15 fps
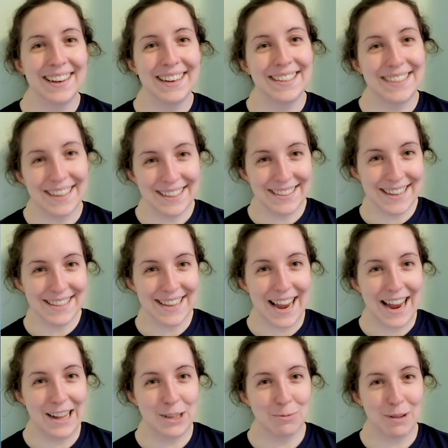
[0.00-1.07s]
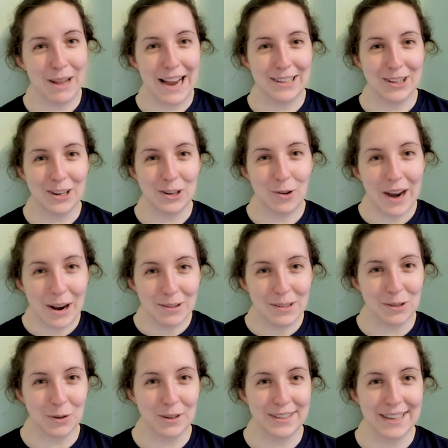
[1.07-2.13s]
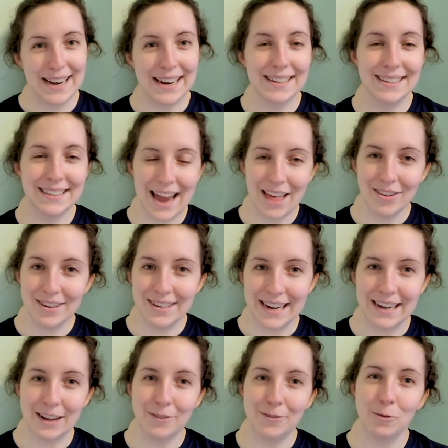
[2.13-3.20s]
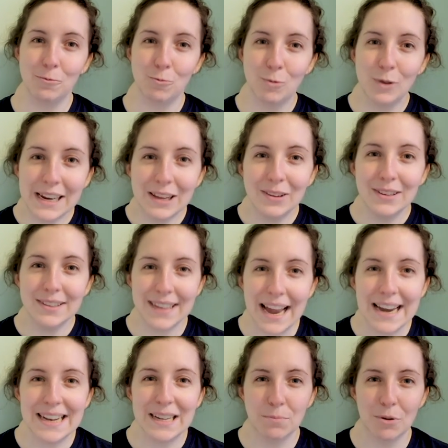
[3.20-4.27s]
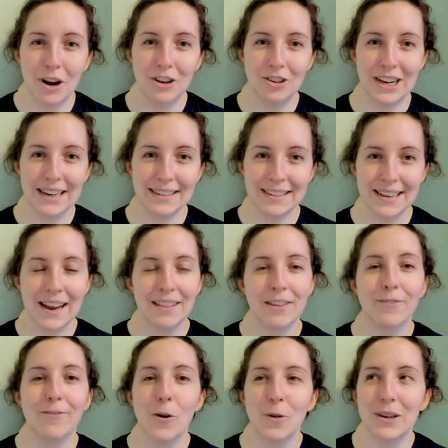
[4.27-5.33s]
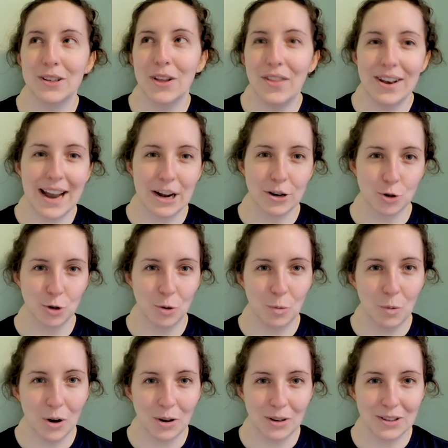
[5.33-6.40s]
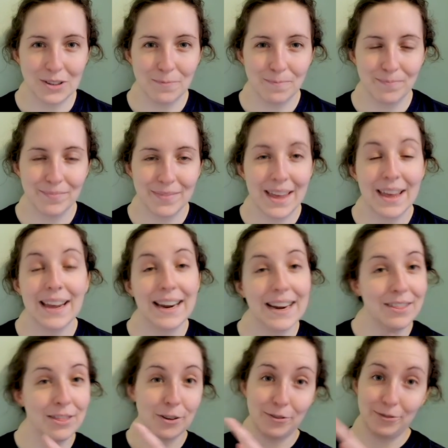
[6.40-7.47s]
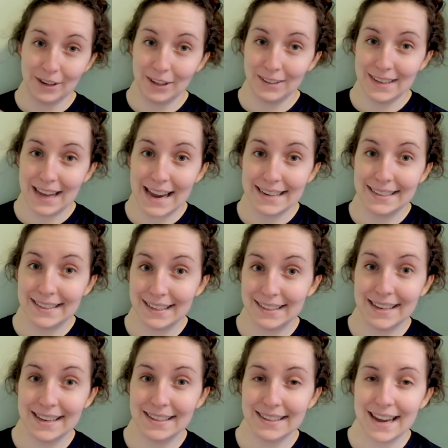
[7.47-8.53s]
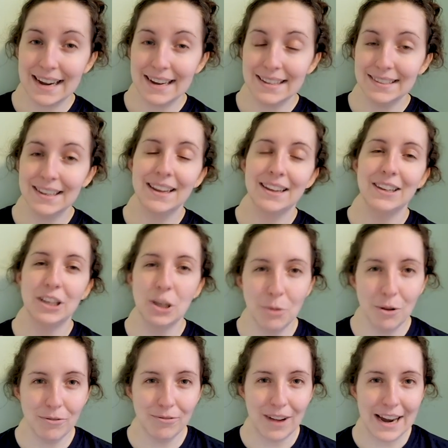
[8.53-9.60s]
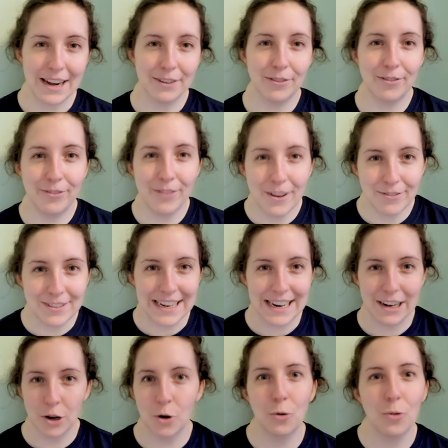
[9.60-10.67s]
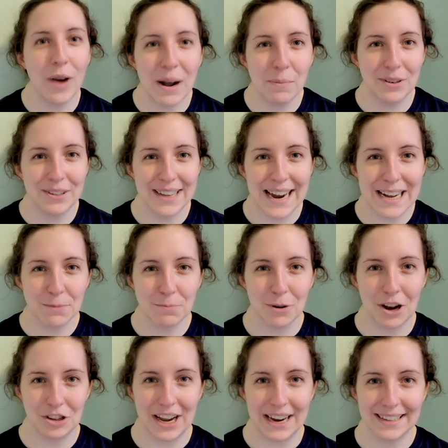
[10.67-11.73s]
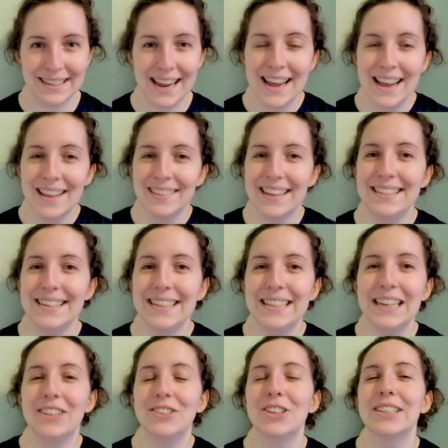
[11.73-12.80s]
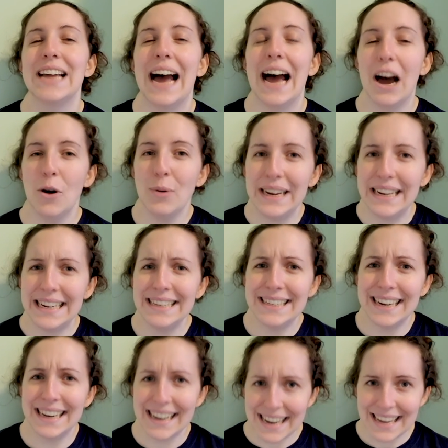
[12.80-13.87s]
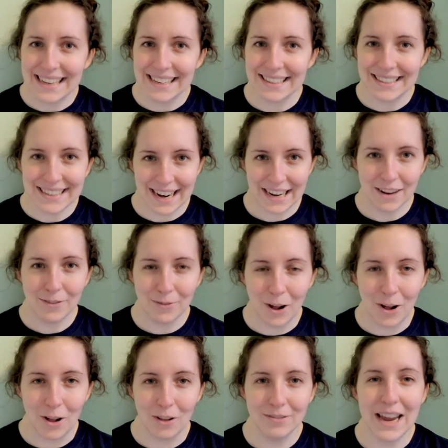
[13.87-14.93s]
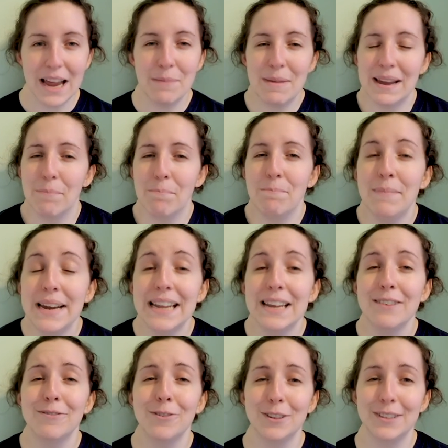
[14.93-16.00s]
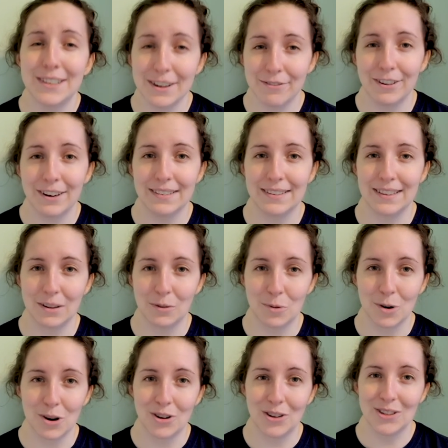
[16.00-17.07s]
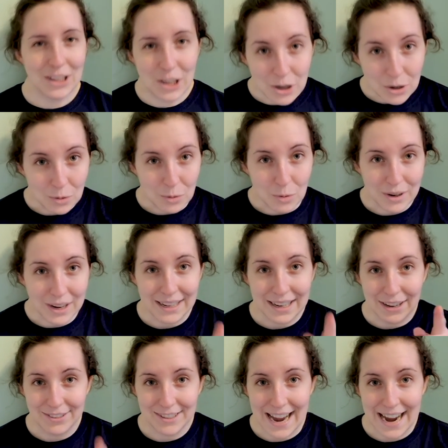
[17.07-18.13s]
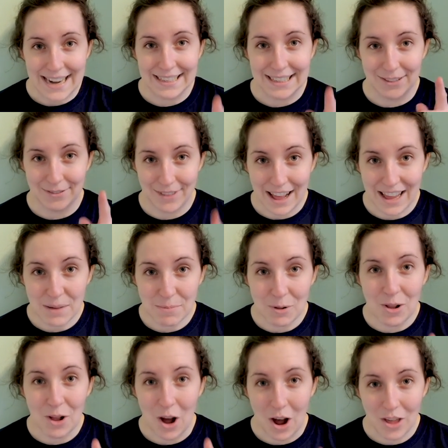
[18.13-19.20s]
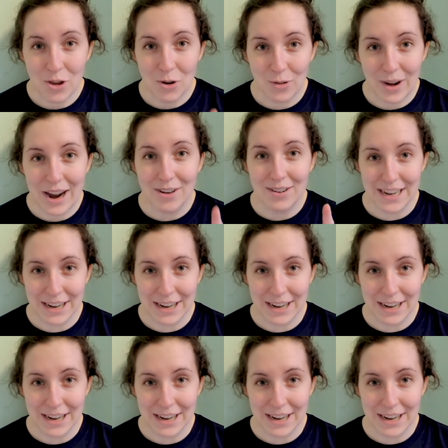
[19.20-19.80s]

Citizen science relies on crowdsourcing to gather data for real science projects that focus on the natural world in the Field Guide to Citizen Science, you will find 50 incredible science projects that detail just how easy it is to get involved and make a meaningful difference in the world. You can give scientists valuable on-the-ground